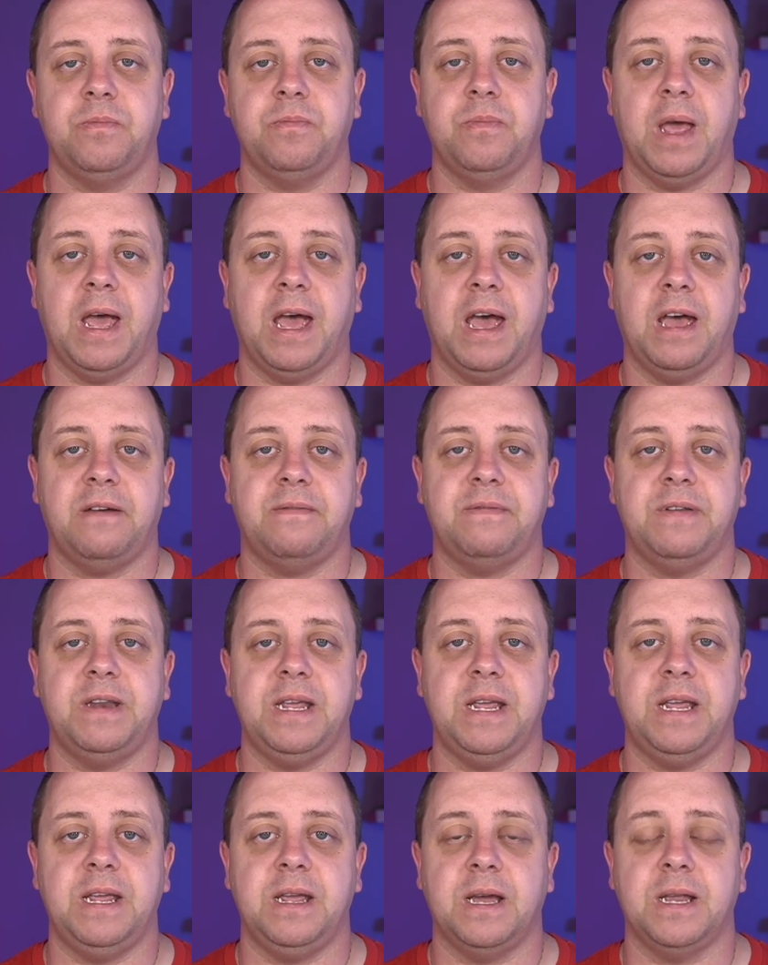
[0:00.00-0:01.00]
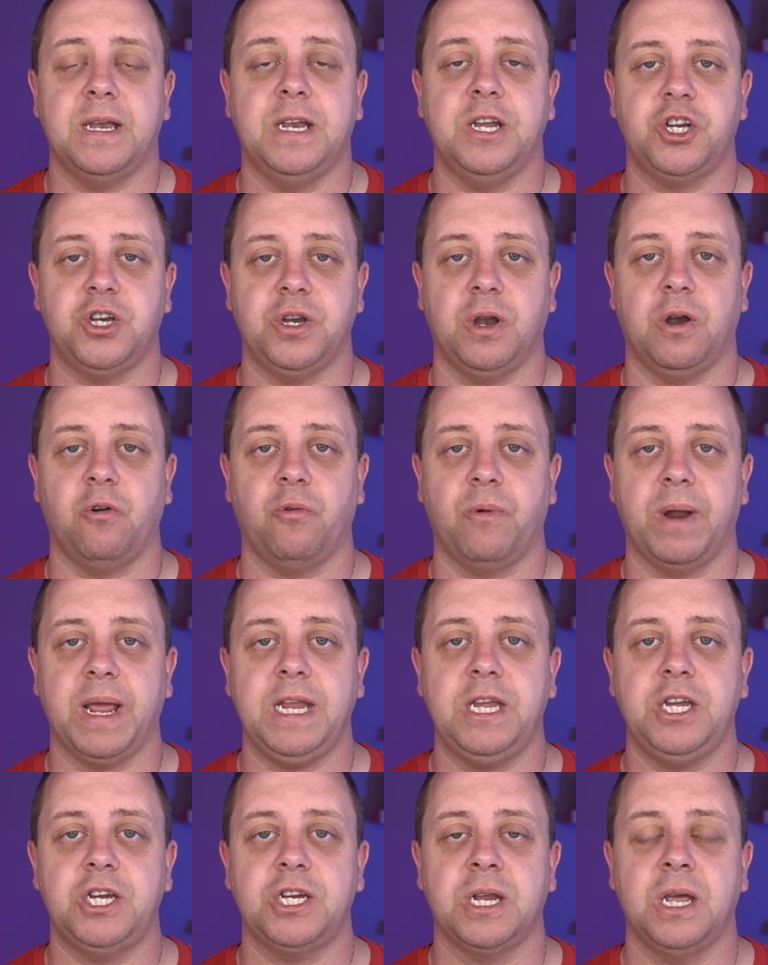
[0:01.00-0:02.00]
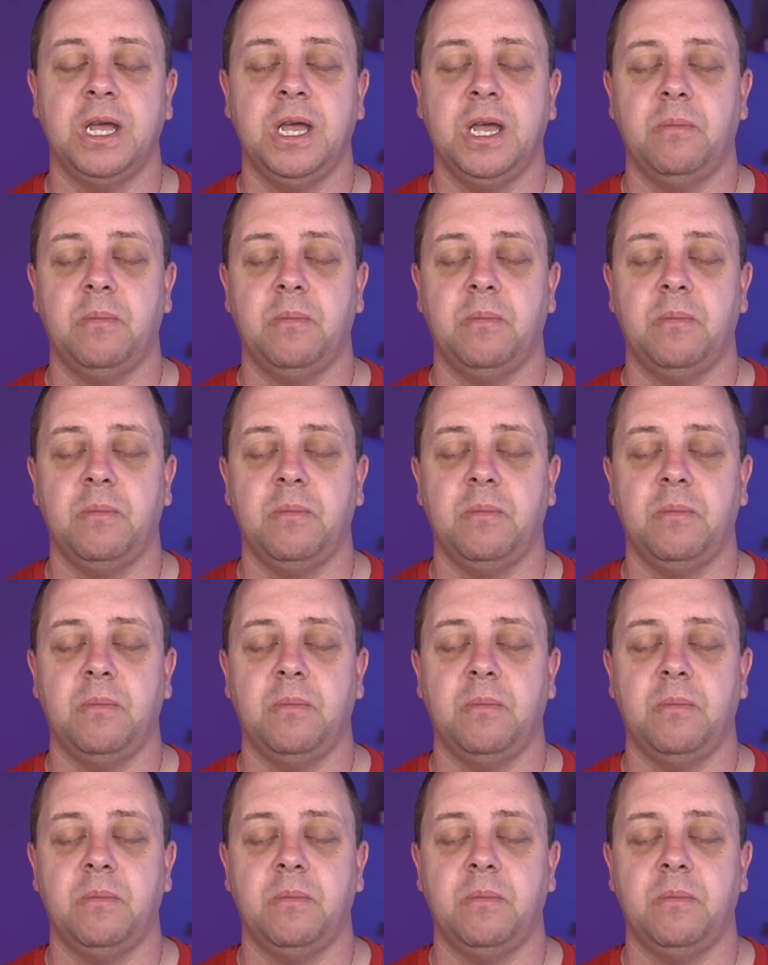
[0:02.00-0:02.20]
have the additional range,